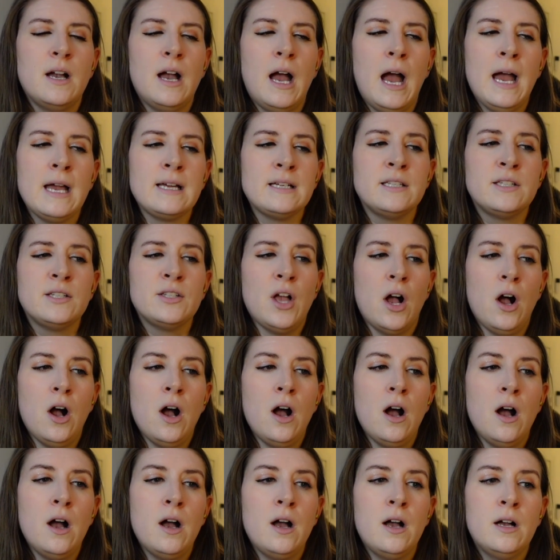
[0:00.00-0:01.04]
I
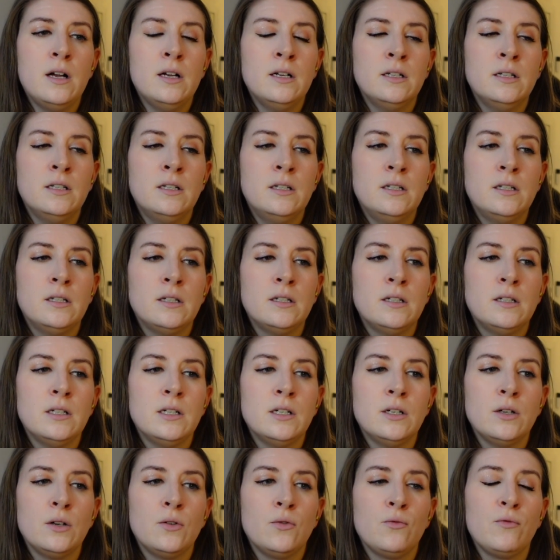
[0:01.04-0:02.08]
saw
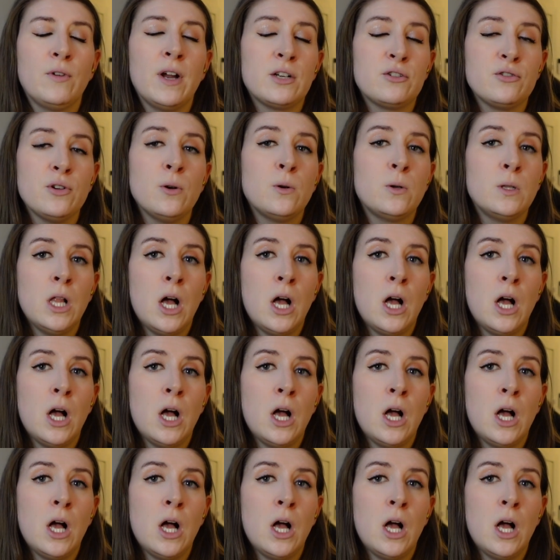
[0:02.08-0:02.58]
Retro